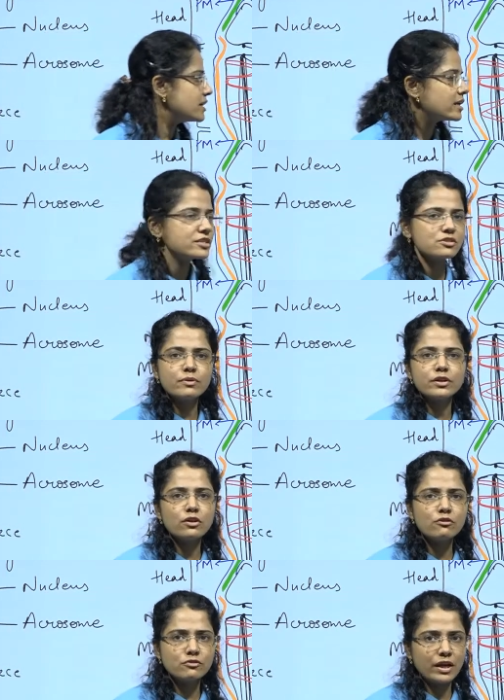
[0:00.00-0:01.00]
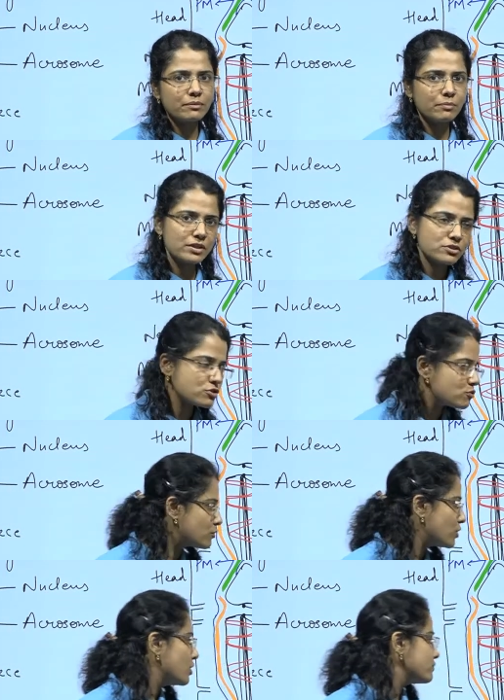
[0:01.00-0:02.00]
arrangement of 9+2,
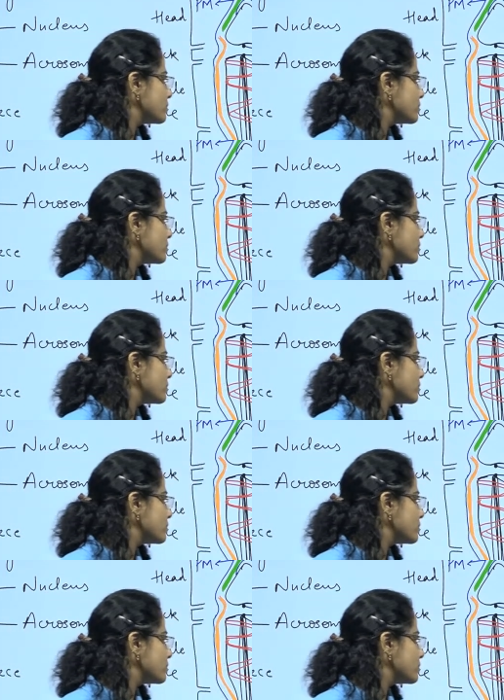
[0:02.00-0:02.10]
the